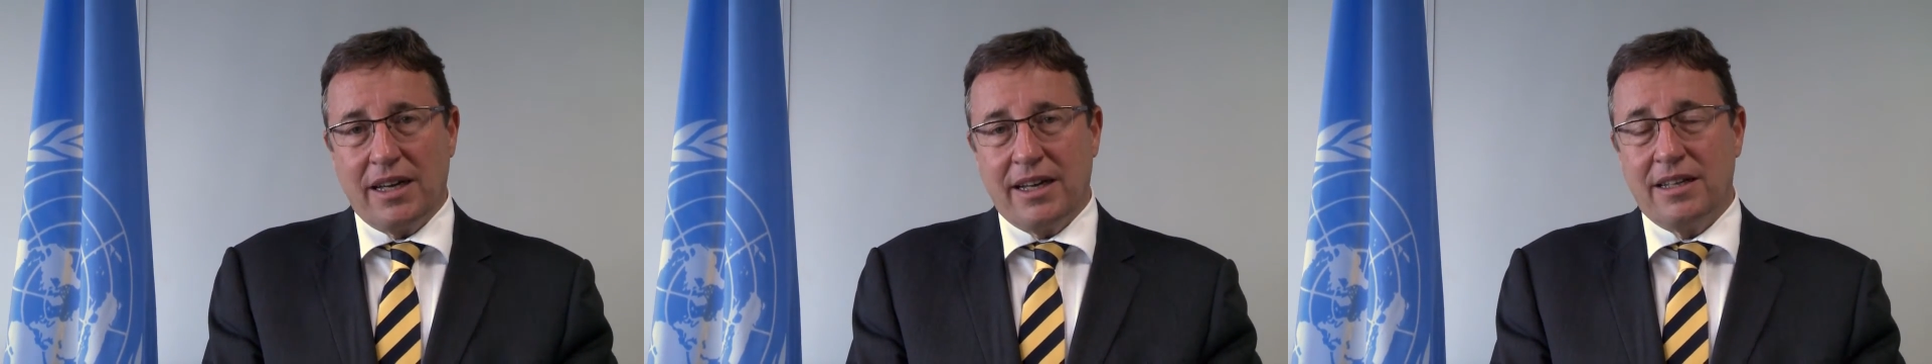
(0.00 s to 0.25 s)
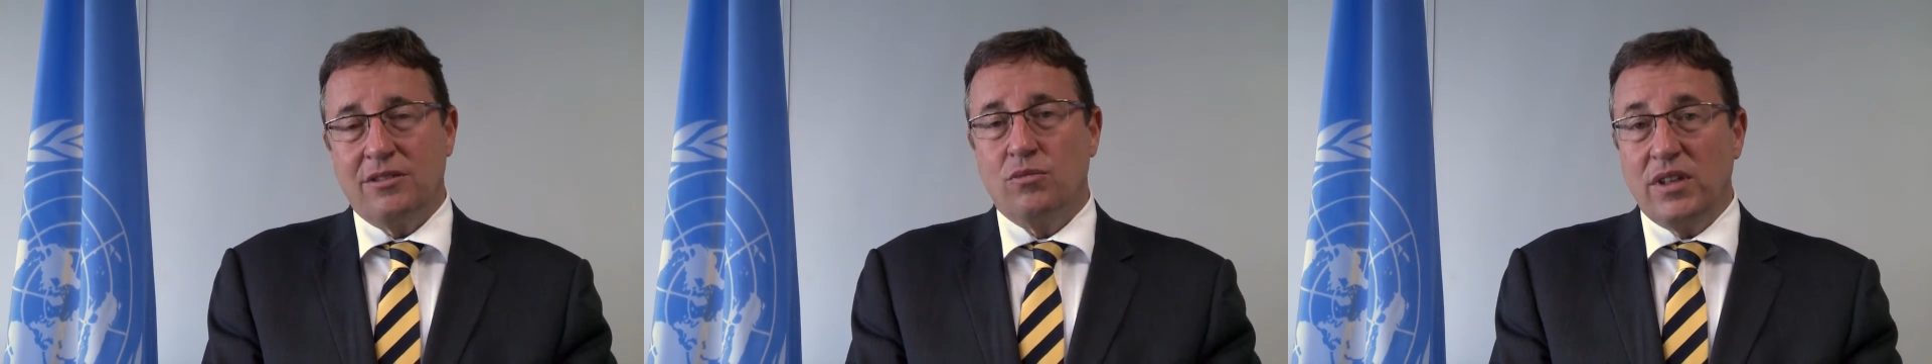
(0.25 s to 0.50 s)

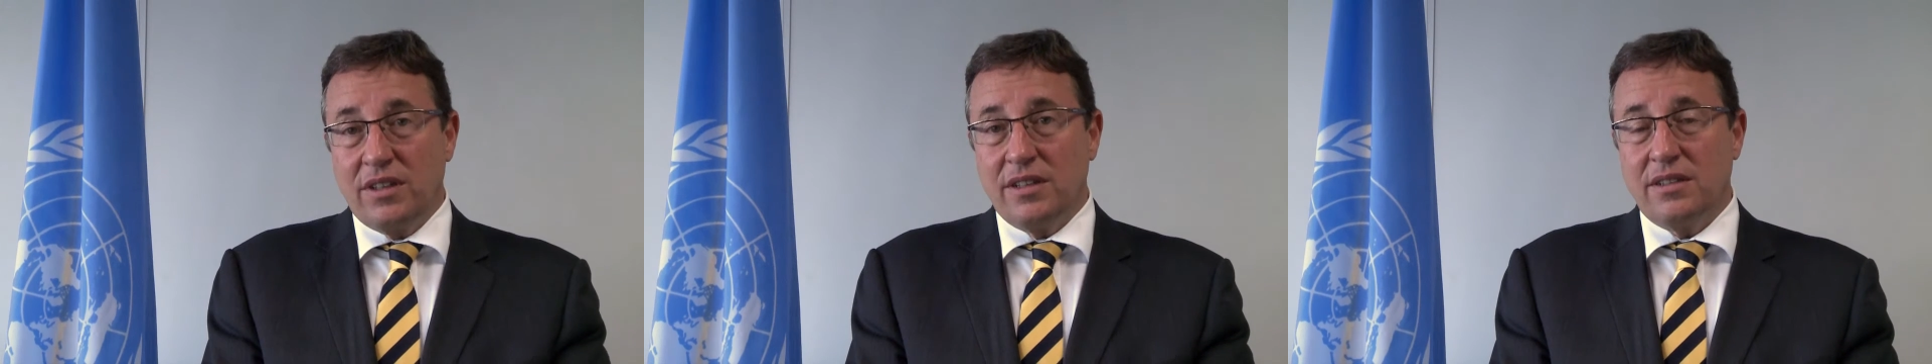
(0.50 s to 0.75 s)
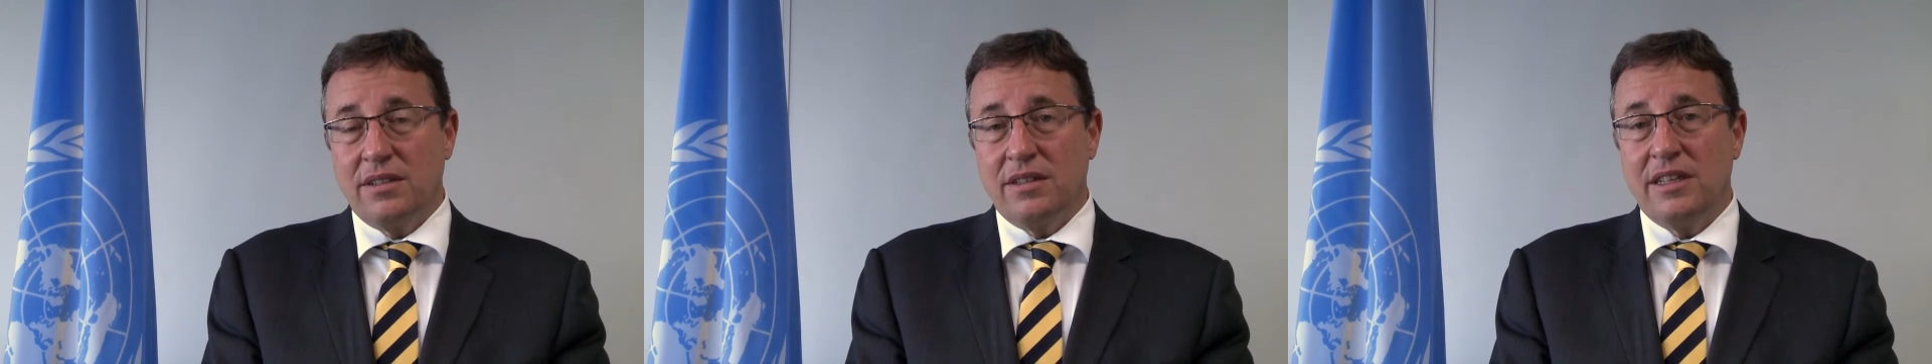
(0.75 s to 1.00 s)
and with
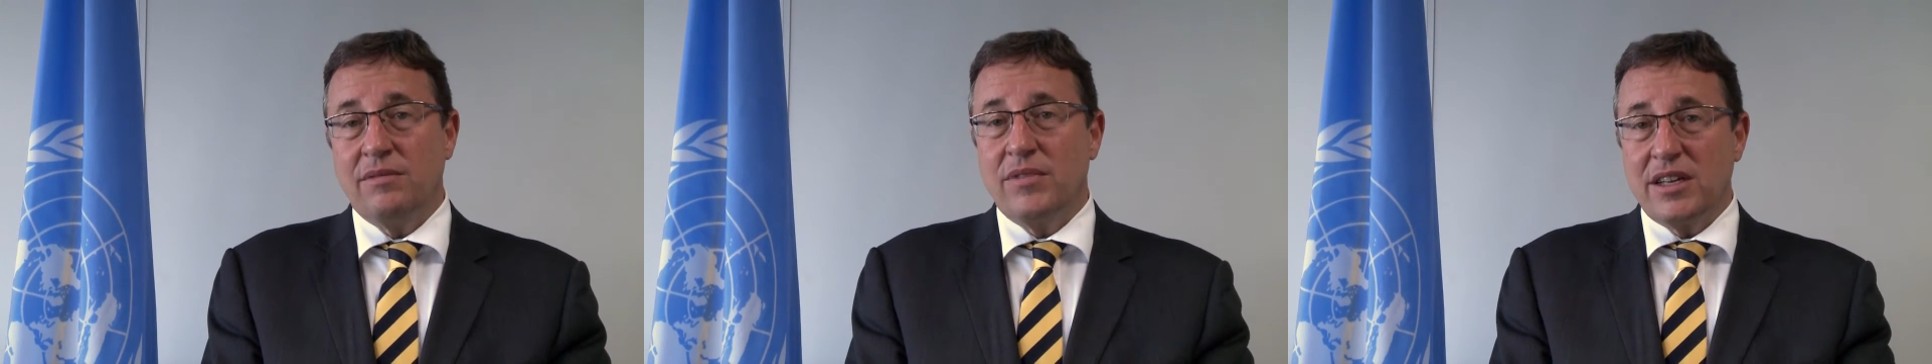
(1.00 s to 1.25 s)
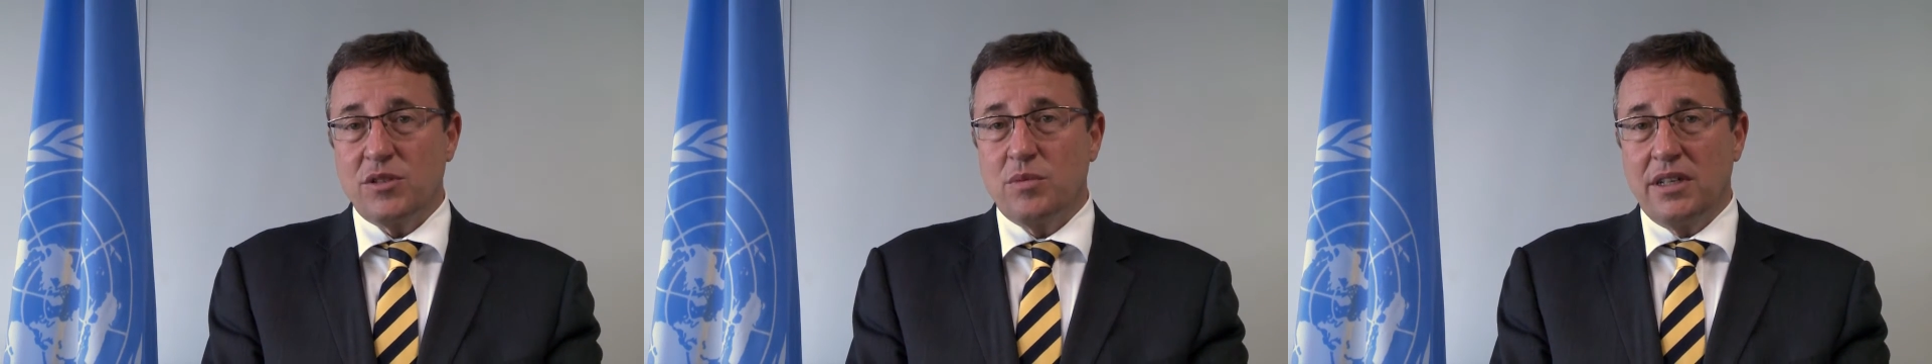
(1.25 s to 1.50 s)
it the
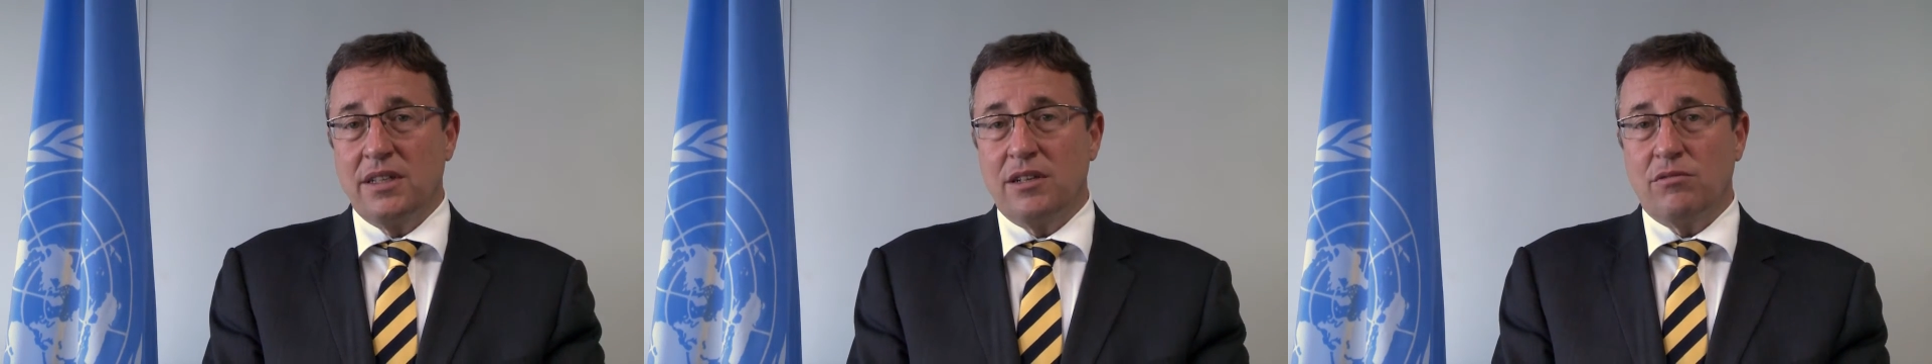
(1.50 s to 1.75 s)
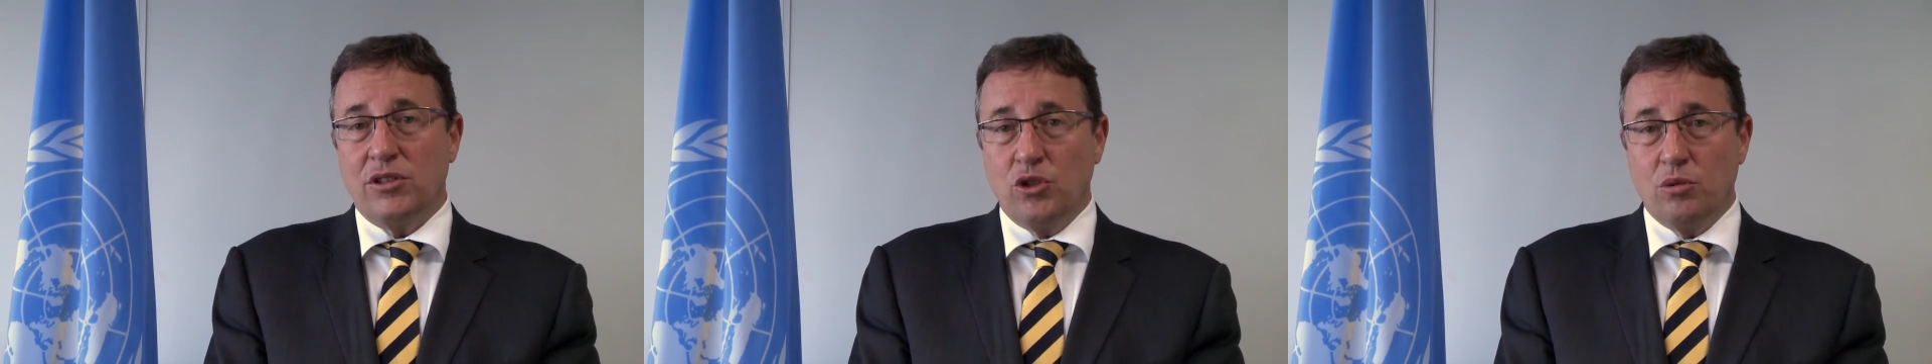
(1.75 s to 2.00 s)
investment in a
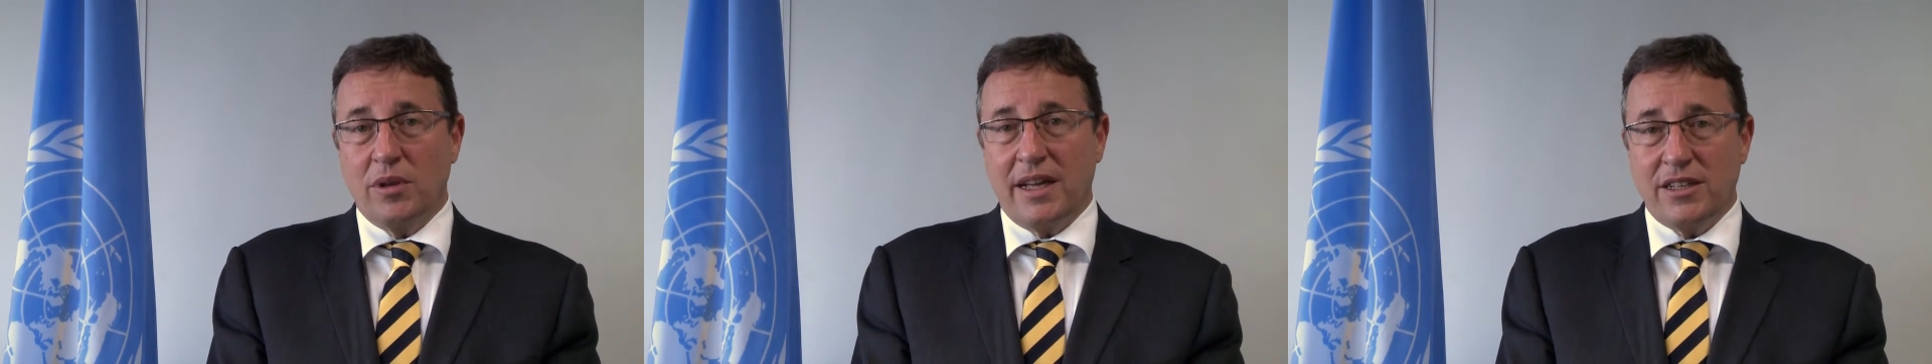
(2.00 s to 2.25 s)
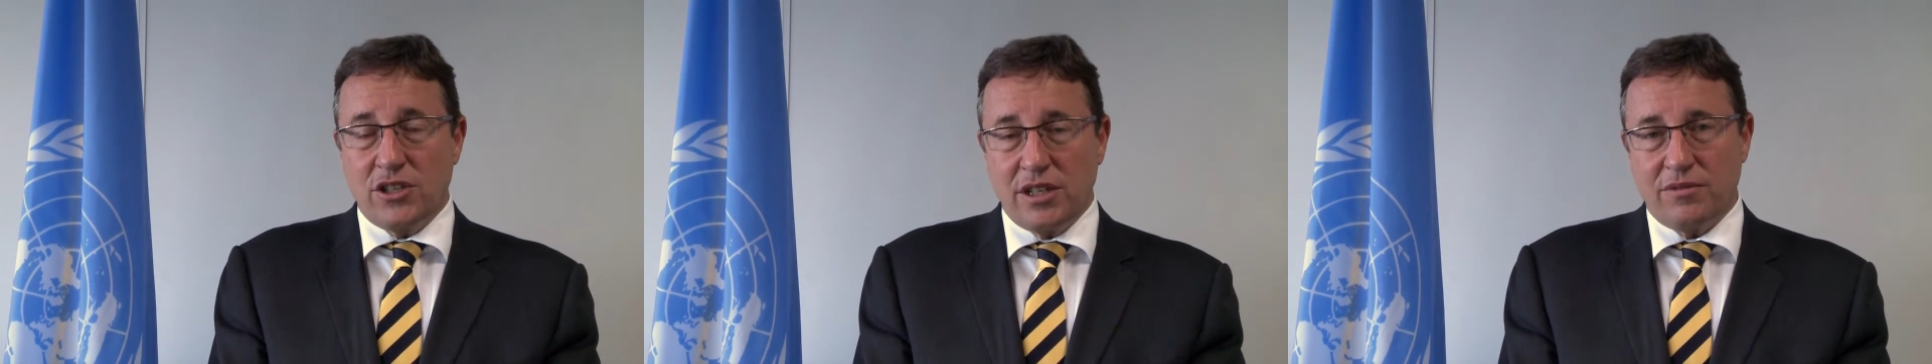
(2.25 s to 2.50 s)
renewable
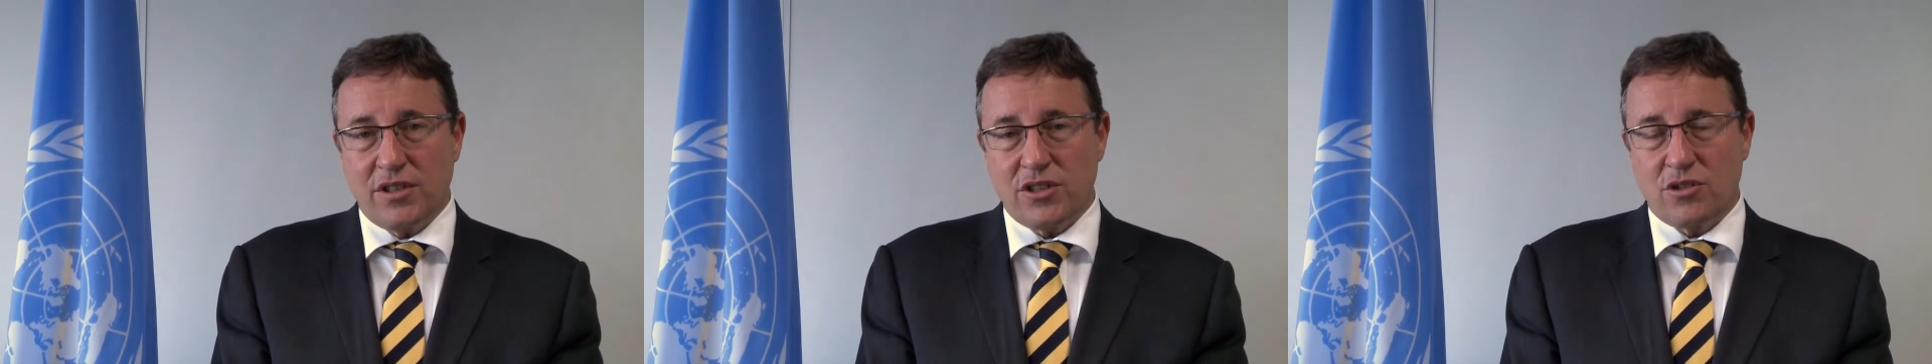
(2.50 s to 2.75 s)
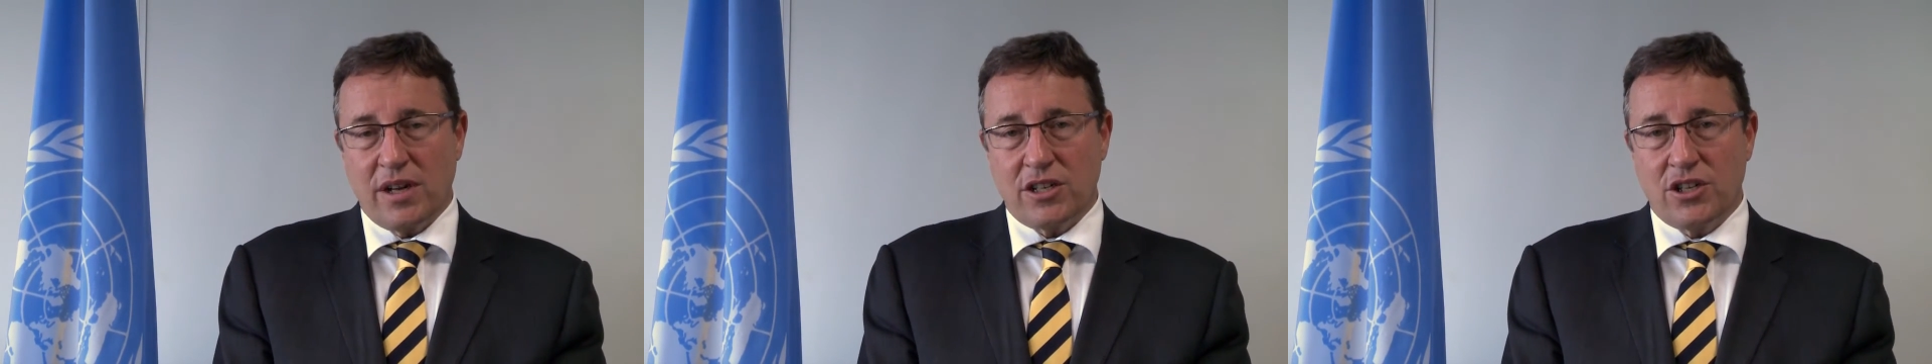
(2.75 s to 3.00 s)
energy
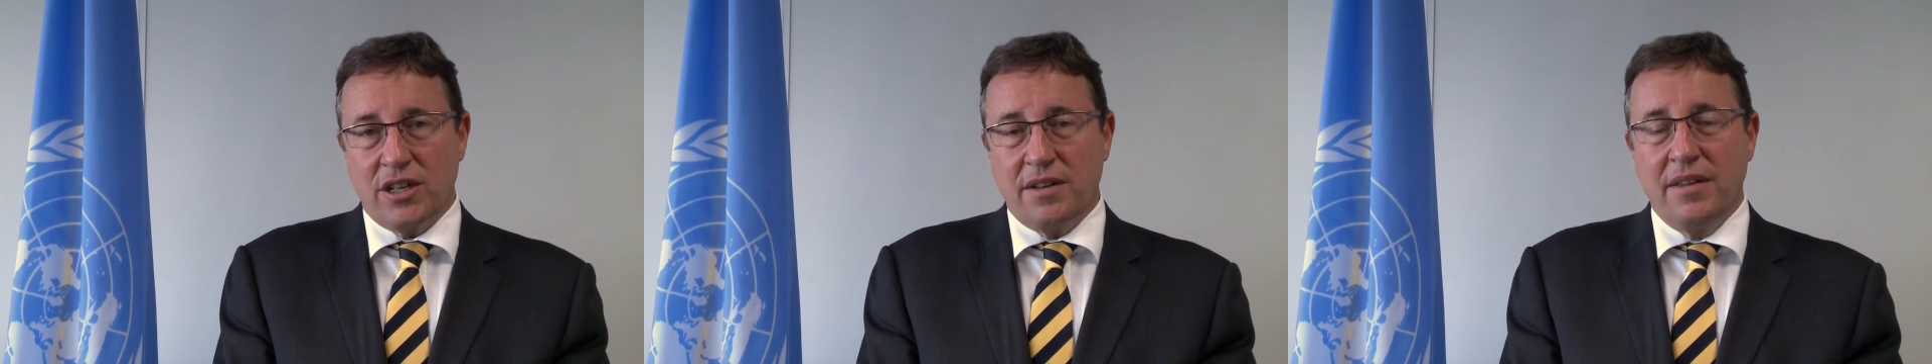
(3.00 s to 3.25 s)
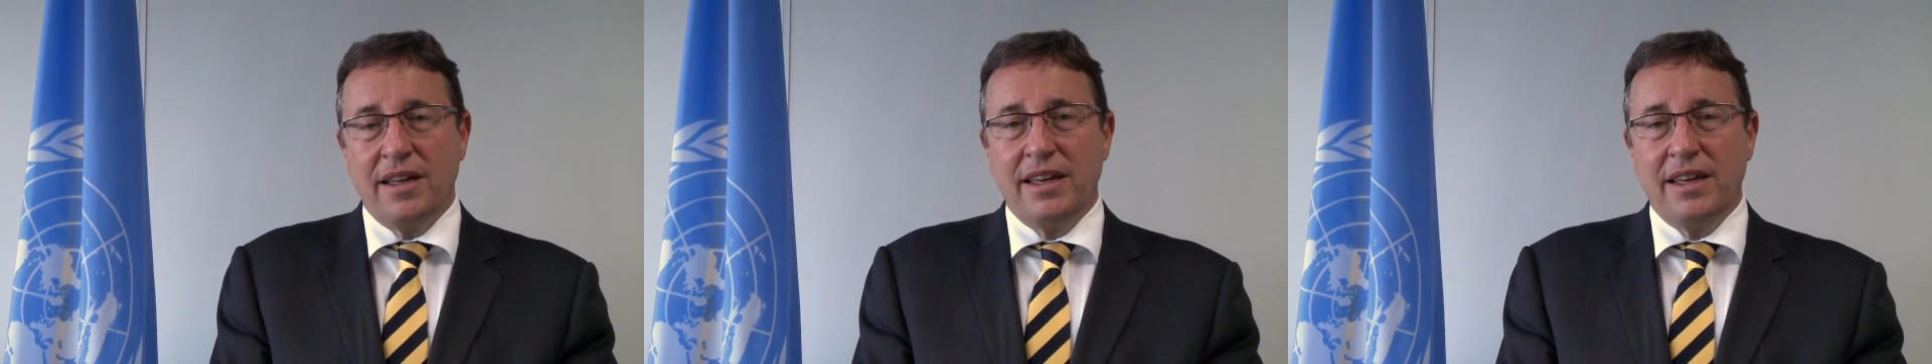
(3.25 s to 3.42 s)
infrastructure,